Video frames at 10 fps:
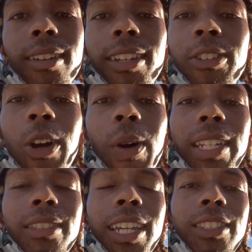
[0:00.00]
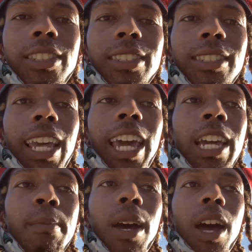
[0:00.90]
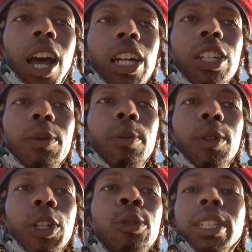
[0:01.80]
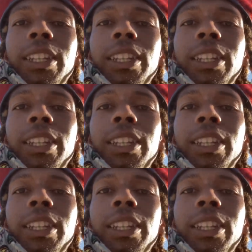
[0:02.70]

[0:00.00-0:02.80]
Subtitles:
You know, it's the same, using